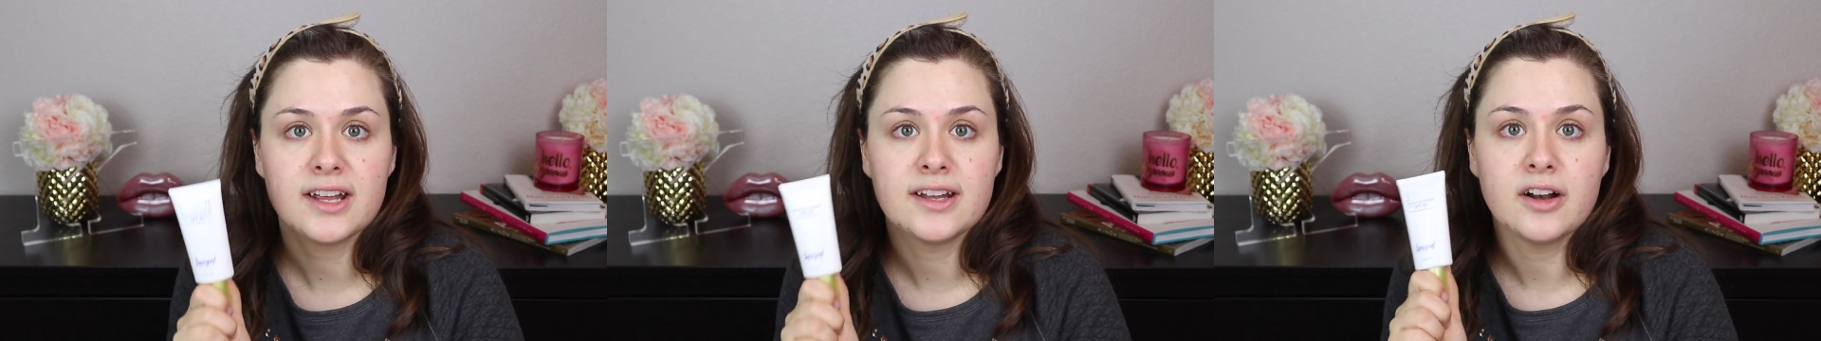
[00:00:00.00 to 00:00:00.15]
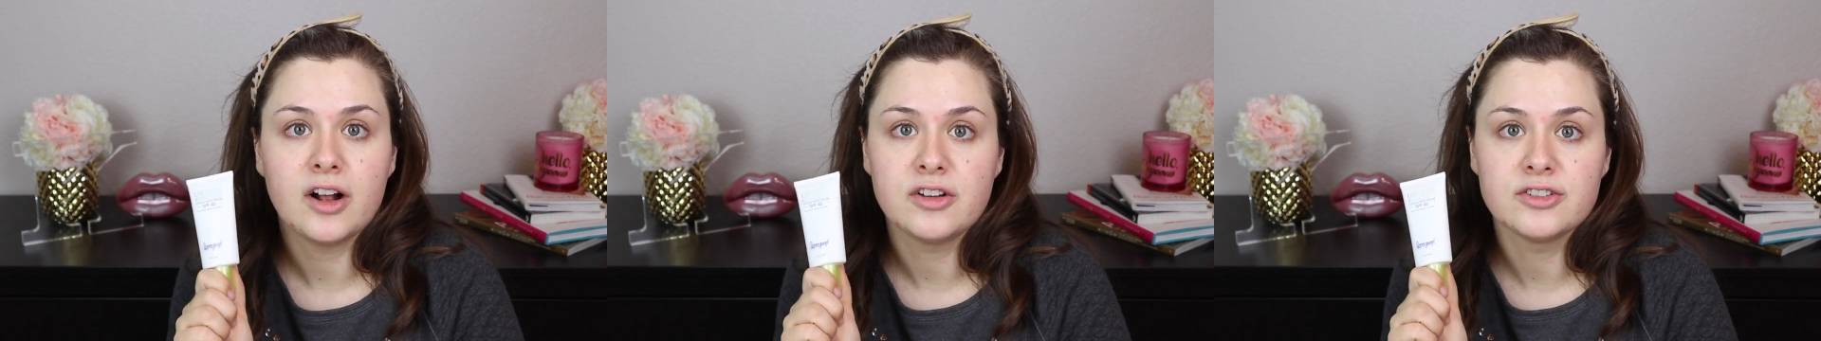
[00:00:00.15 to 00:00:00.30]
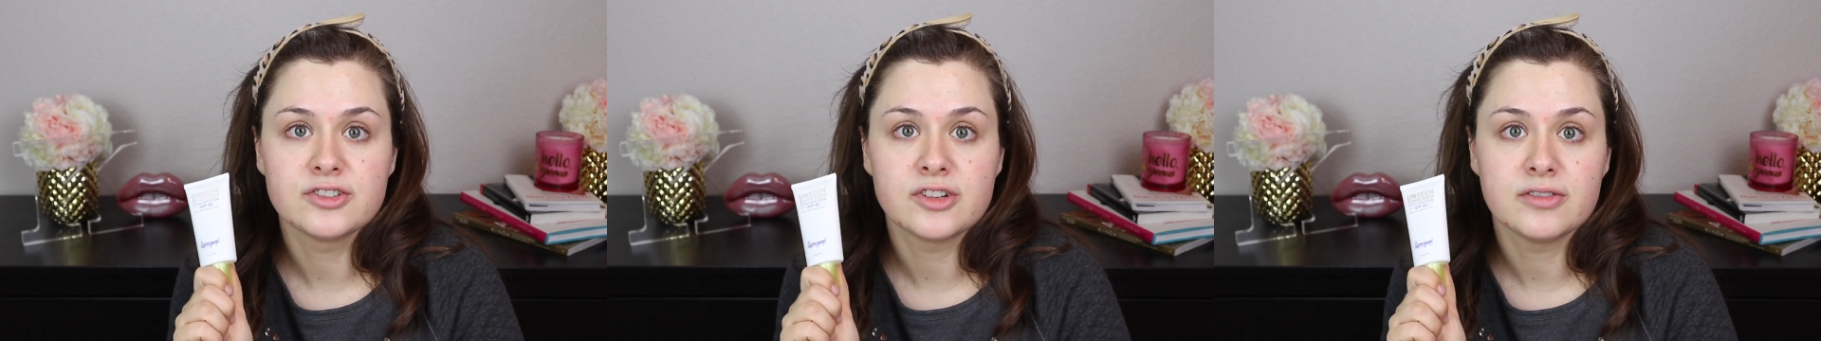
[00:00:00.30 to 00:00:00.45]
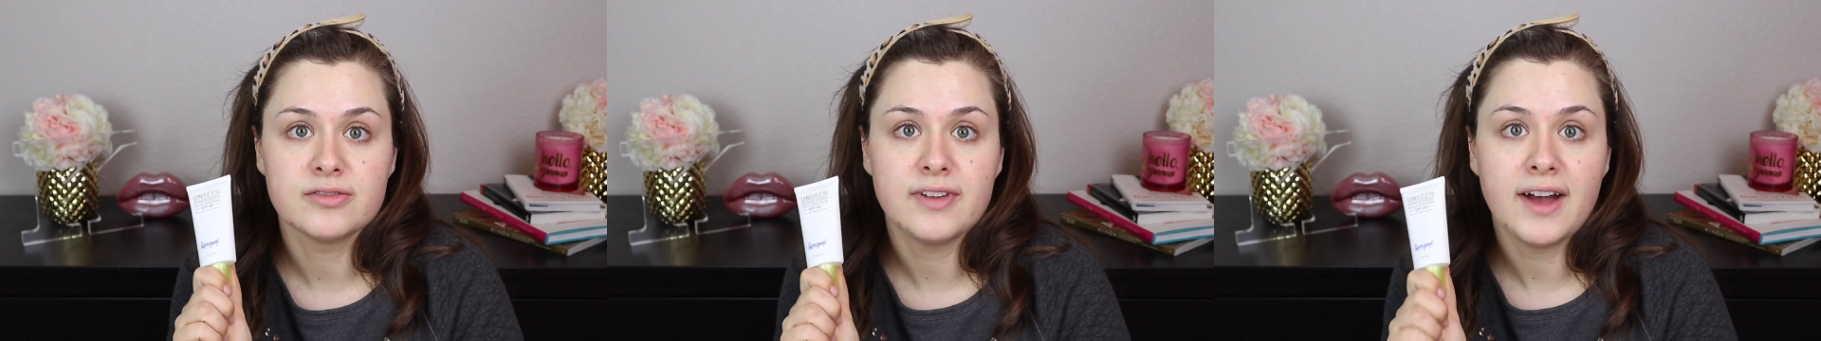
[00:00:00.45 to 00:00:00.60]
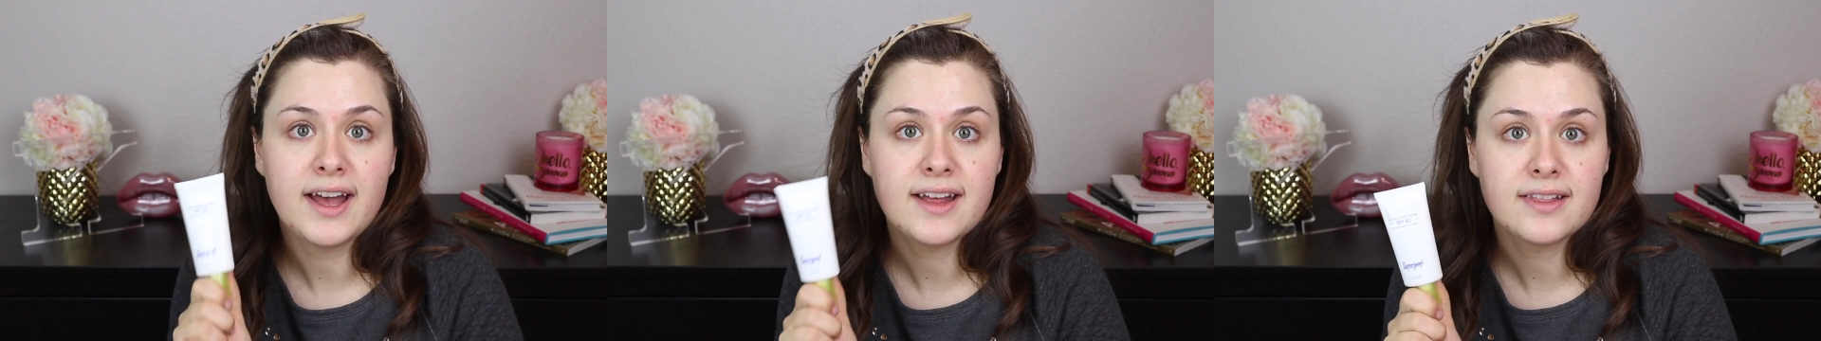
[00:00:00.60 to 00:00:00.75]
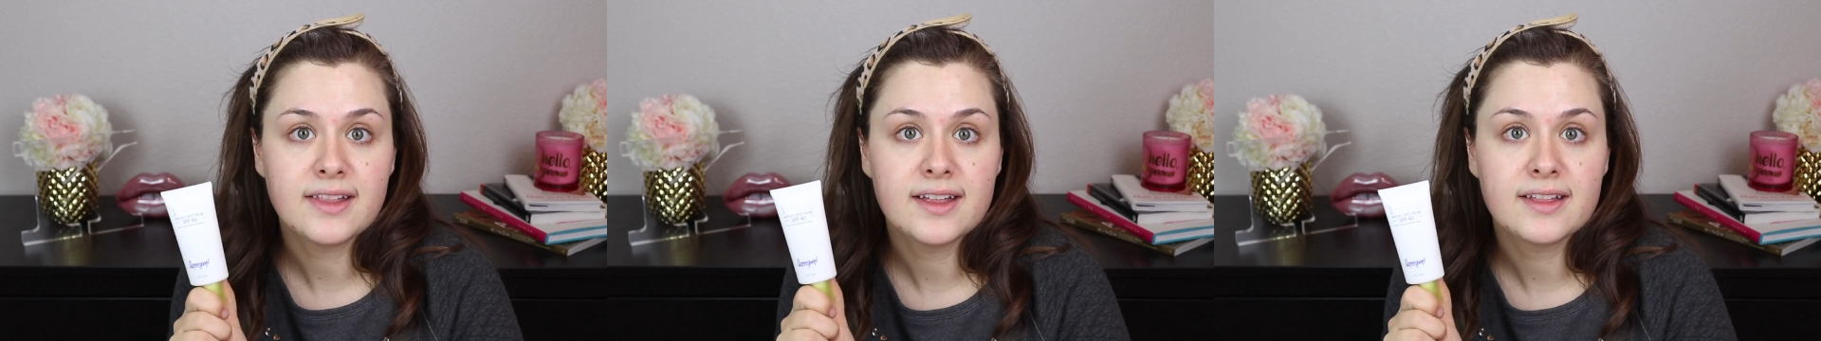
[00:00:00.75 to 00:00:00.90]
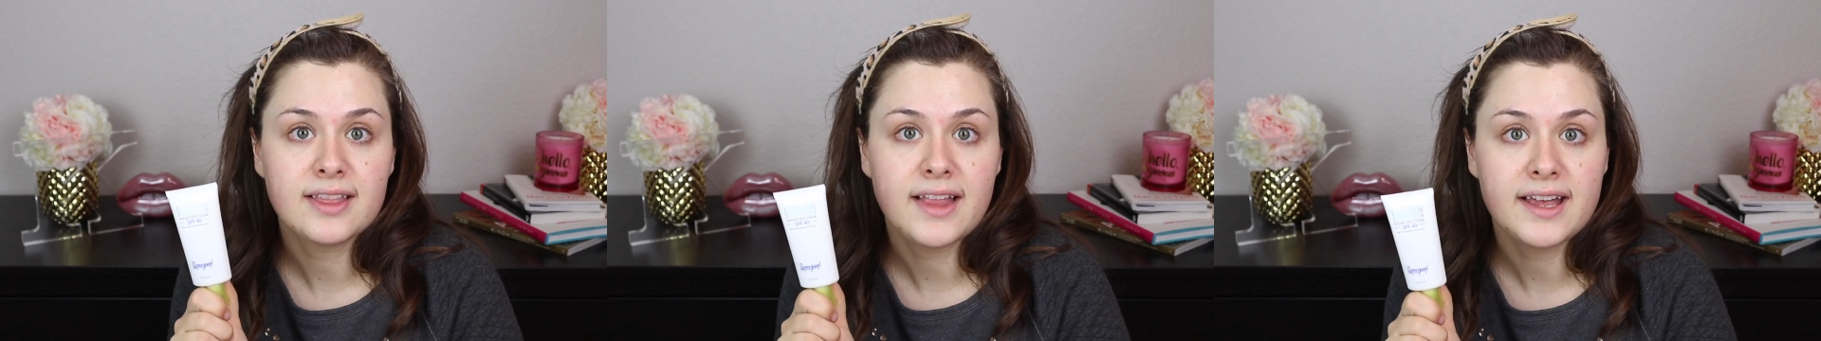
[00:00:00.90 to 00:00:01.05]
and
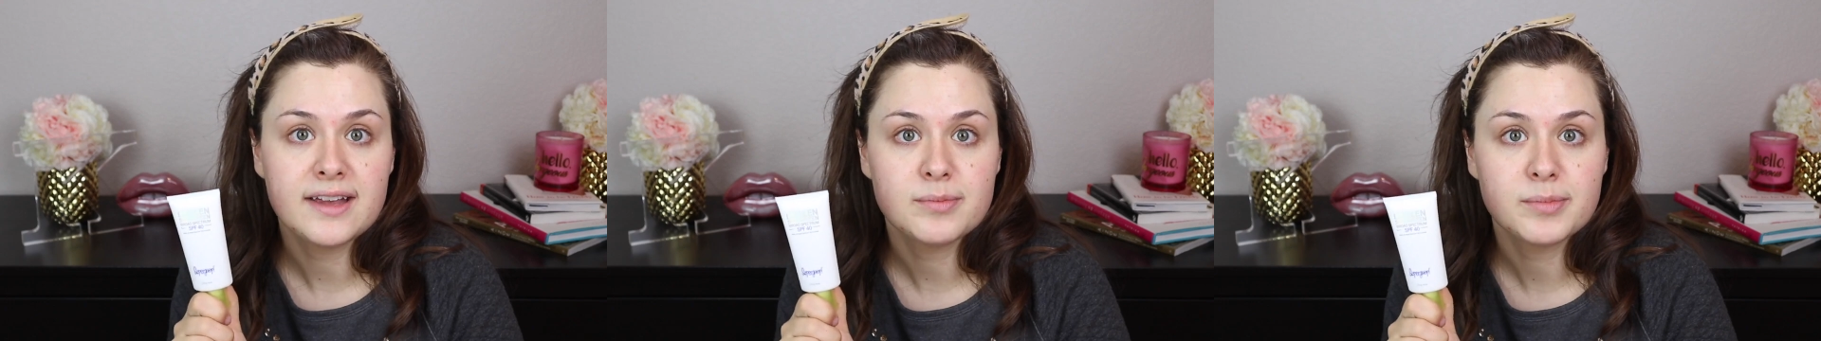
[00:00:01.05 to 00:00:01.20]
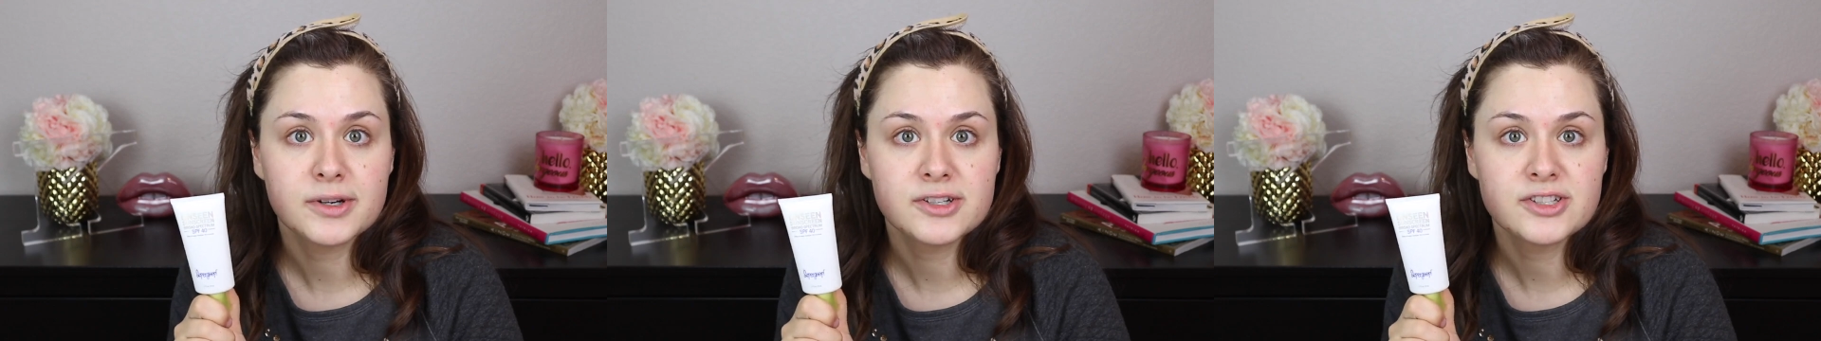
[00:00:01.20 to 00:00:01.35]
ultraviolet light